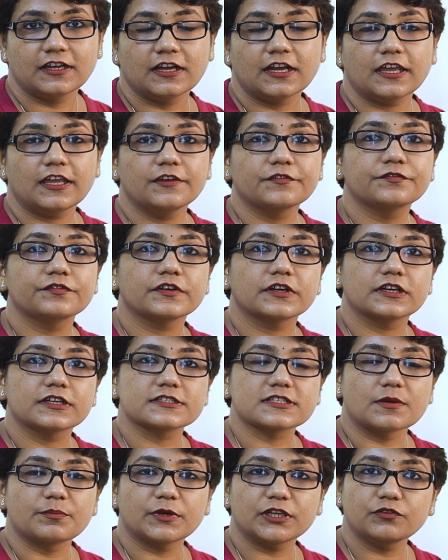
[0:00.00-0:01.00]
If
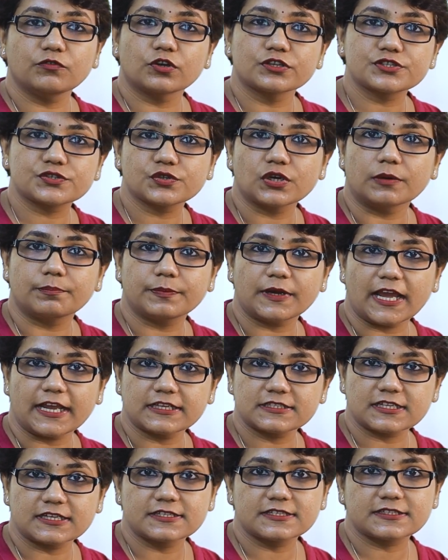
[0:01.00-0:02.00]
somebody wants to apply
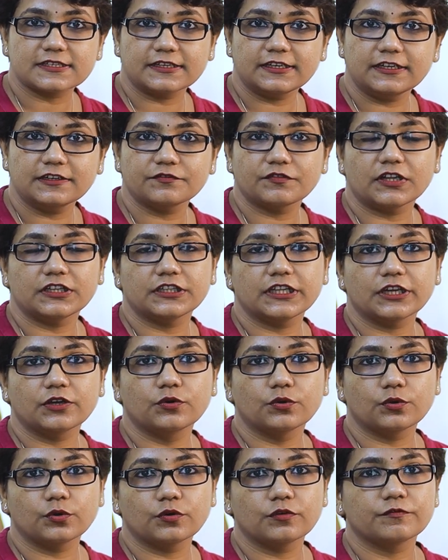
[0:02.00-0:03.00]
sunscreen when they
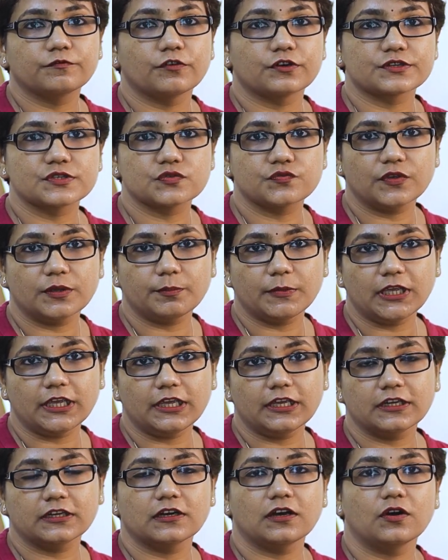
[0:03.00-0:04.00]
go for
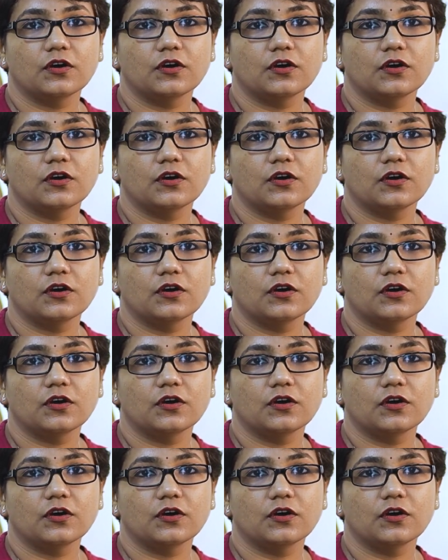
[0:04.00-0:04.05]
swimming